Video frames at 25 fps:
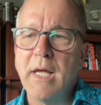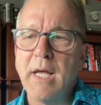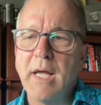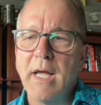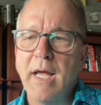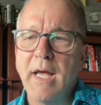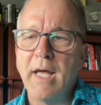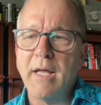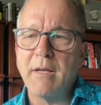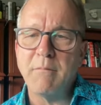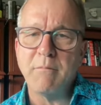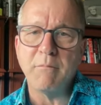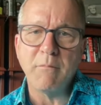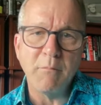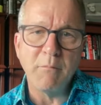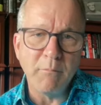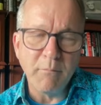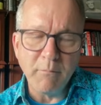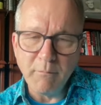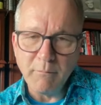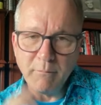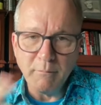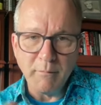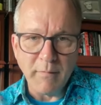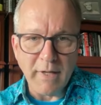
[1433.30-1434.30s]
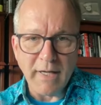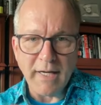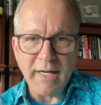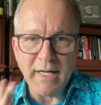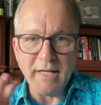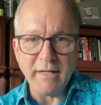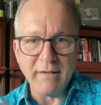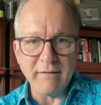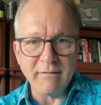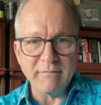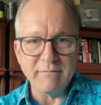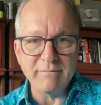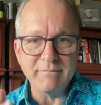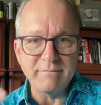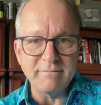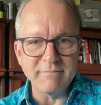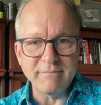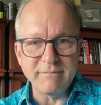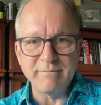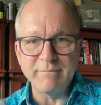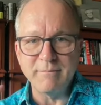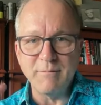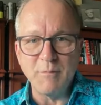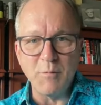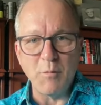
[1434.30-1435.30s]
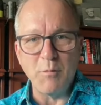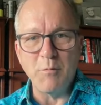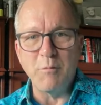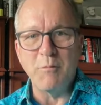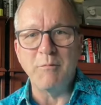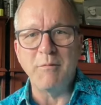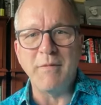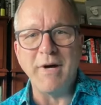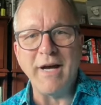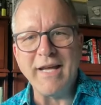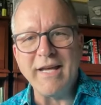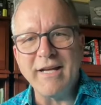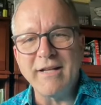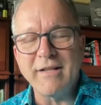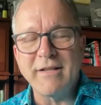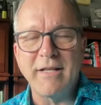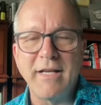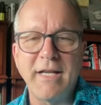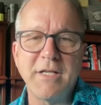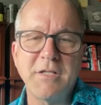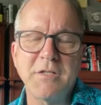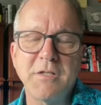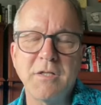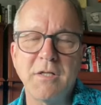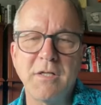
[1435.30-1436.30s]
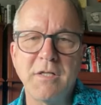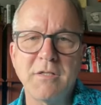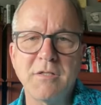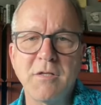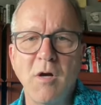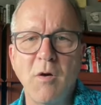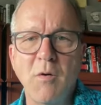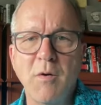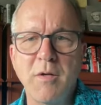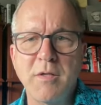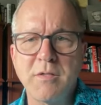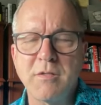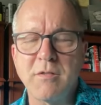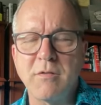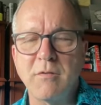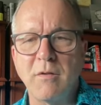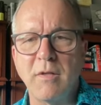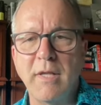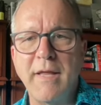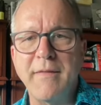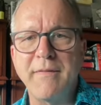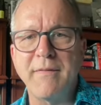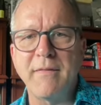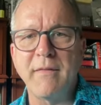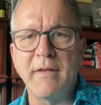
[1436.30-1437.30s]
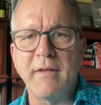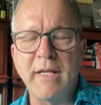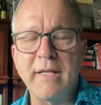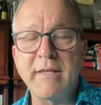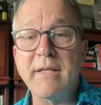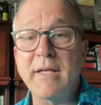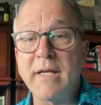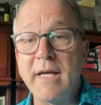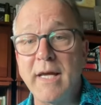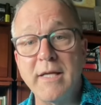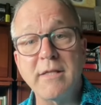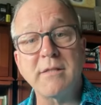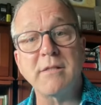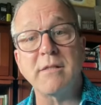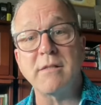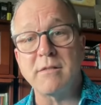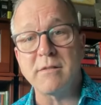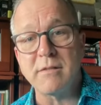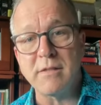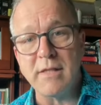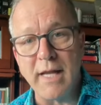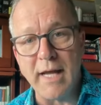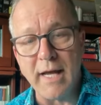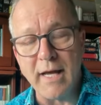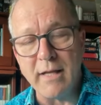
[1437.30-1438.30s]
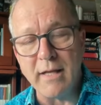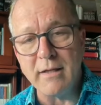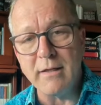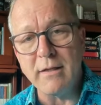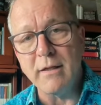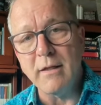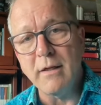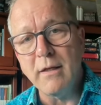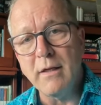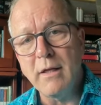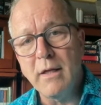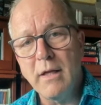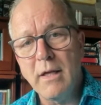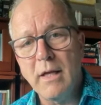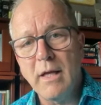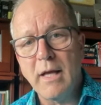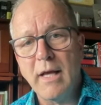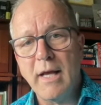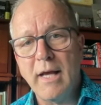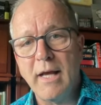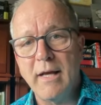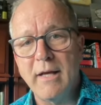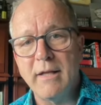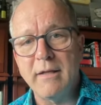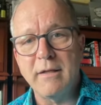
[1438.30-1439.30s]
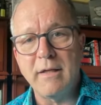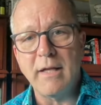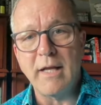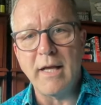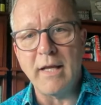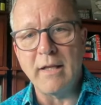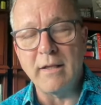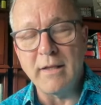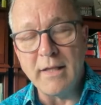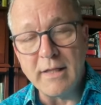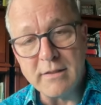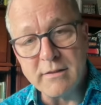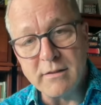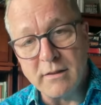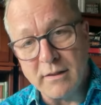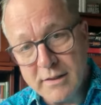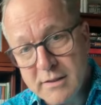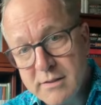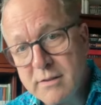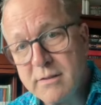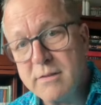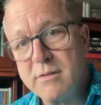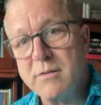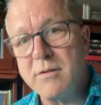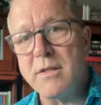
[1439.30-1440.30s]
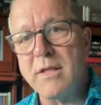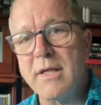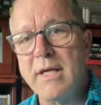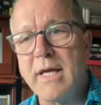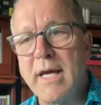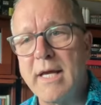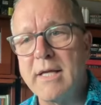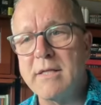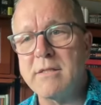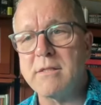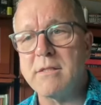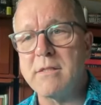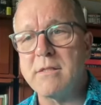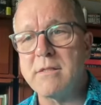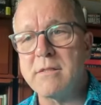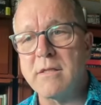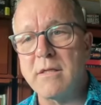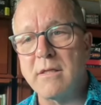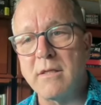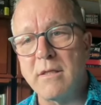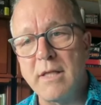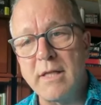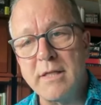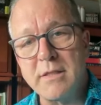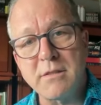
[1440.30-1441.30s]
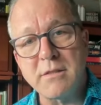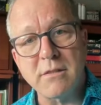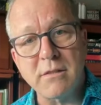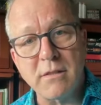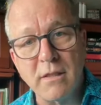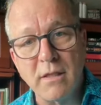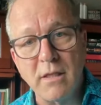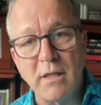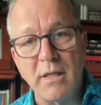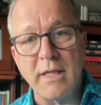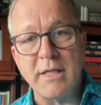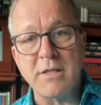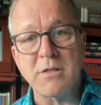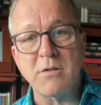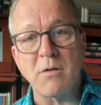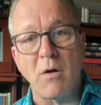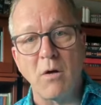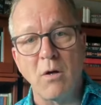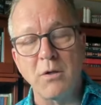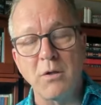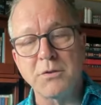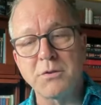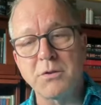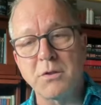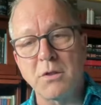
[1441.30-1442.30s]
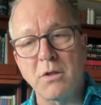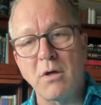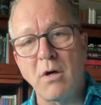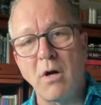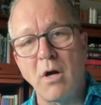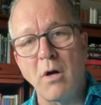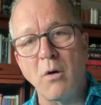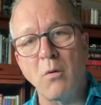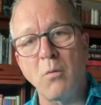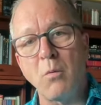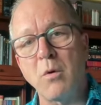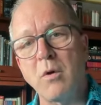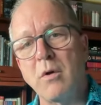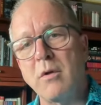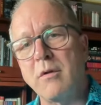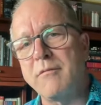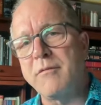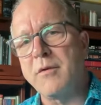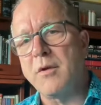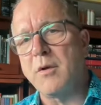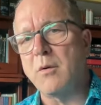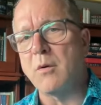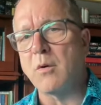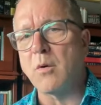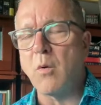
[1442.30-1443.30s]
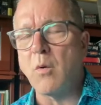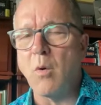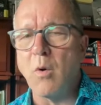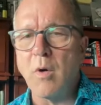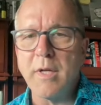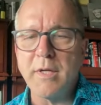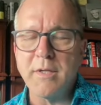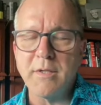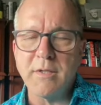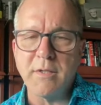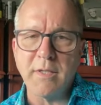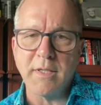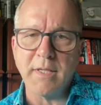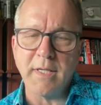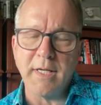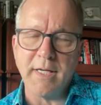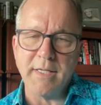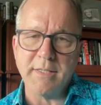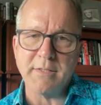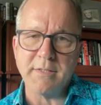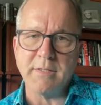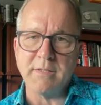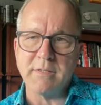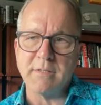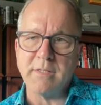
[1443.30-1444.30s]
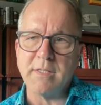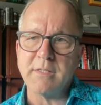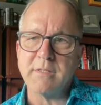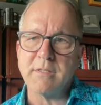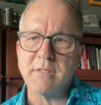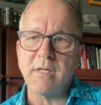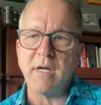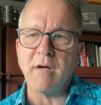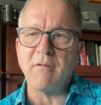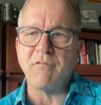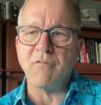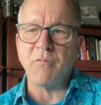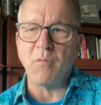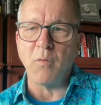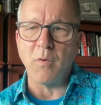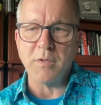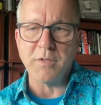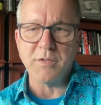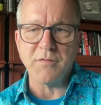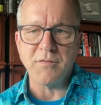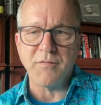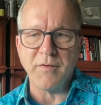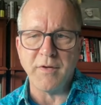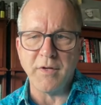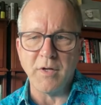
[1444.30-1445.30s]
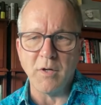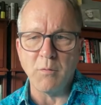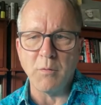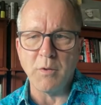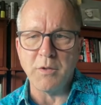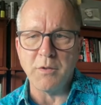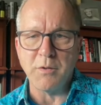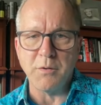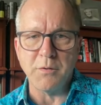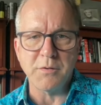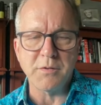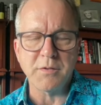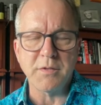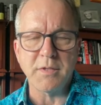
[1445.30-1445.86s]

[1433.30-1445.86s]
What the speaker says: And my inclination is always to let the cases stand, and let's listen to the cases, and let's alter our worldview according to the cases. Let's not force fit or reduce